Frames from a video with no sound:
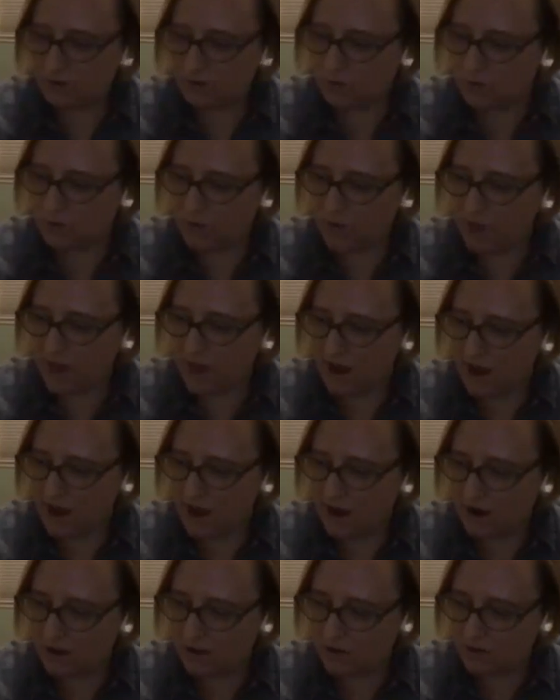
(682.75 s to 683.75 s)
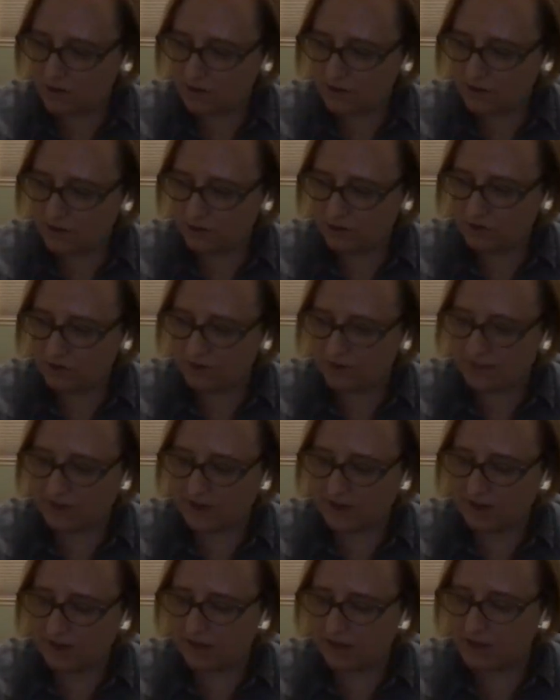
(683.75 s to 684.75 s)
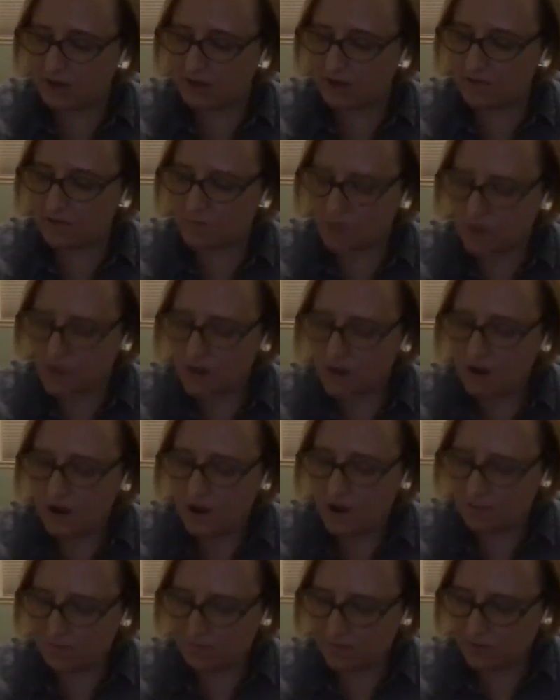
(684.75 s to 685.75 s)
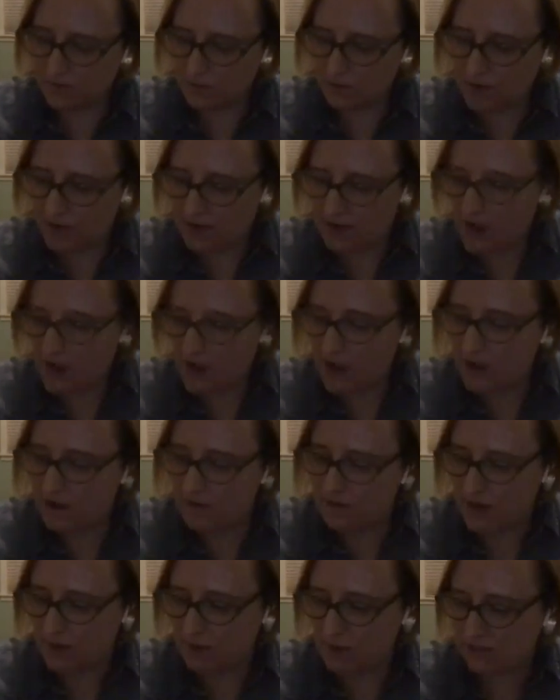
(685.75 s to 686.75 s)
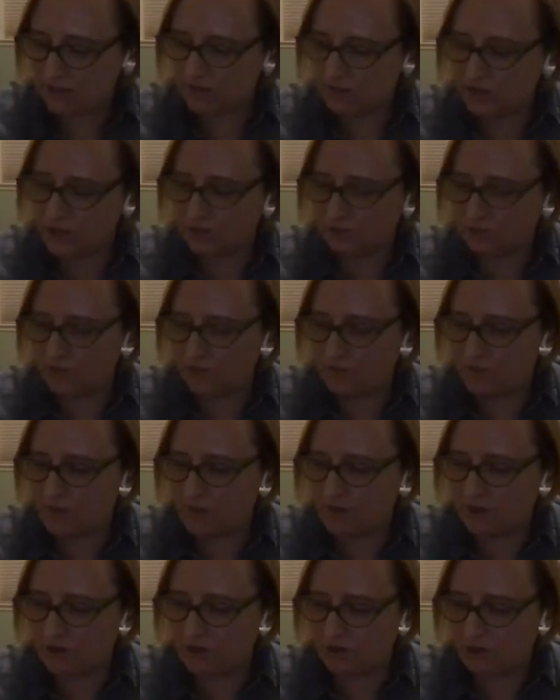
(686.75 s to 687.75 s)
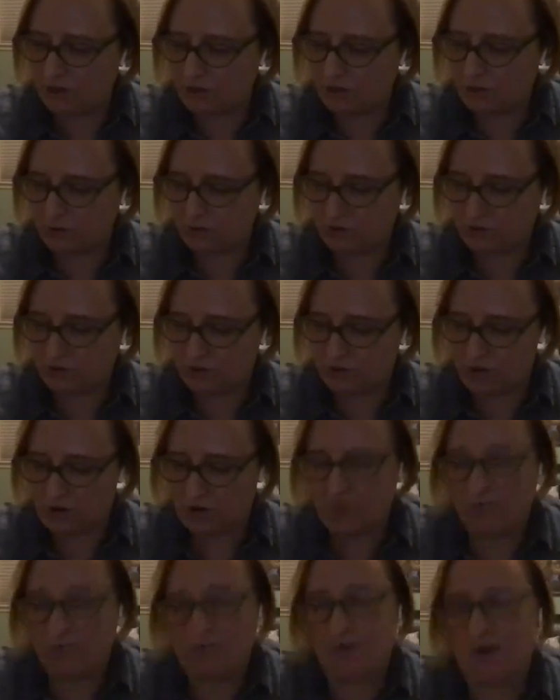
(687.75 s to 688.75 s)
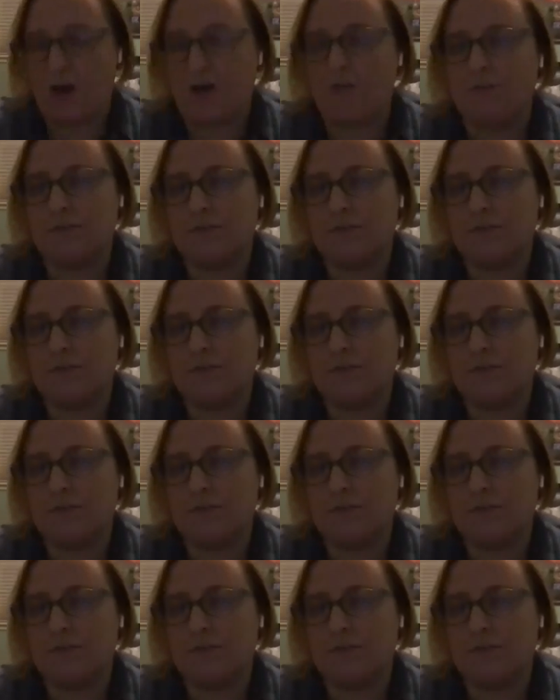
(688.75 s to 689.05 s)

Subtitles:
How do you decide like how much like legal information to insert in the novels in your?